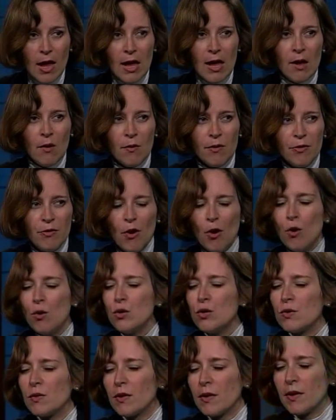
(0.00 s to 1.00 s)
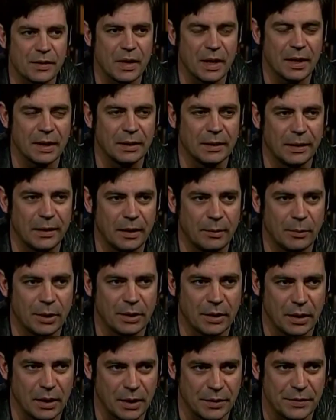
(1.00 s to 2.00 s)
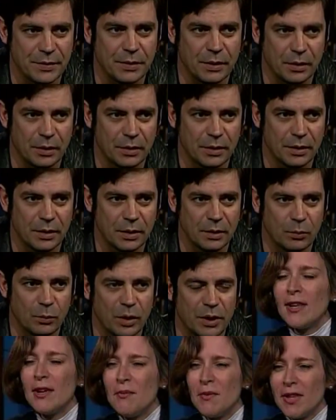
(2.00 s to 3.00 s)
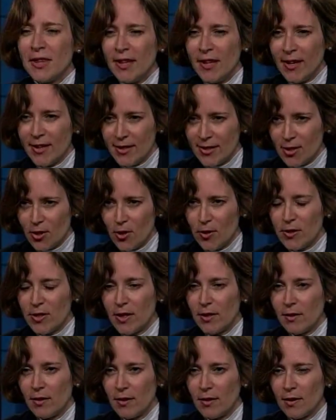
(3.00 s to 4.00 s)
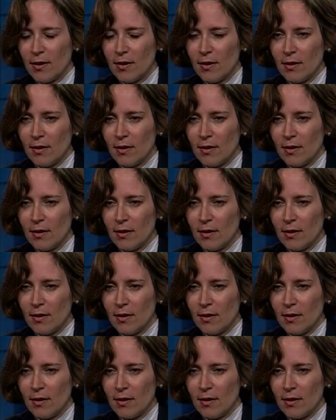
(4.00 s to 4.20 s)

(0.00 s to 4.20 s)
Again, because they limit the uncertainty, which in the end is worse